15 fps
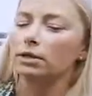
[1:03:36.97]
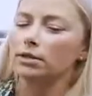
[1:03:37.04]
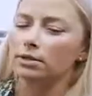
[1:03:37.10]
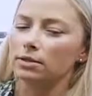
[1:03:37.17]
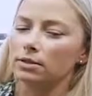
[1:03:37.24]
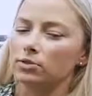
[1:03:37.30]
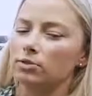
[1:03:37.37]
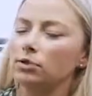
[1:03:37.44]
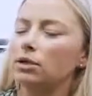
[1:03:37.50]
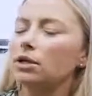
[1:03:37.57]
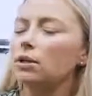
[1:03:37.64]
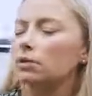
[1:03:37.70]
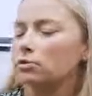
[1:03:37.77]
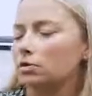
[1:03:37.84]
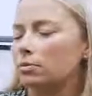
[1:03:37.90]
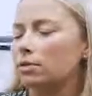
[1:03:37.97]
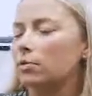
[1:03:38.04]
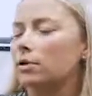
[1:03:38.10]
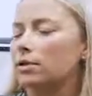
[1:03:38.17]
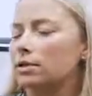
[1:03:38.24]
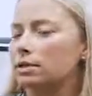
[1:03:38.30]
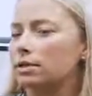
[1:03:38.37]
needs, getting the treatment
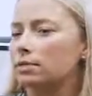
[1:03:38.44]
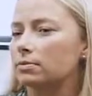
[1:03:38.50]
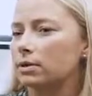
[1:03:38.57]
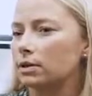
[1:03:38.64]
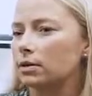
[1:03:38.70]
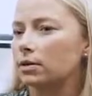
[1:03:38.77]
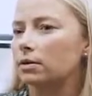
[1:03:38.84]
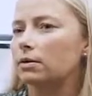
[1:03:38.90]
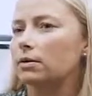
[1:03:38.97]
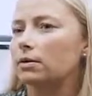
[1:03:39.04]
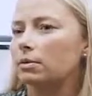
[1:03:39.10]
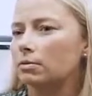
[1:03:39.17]
where it needs to be, and then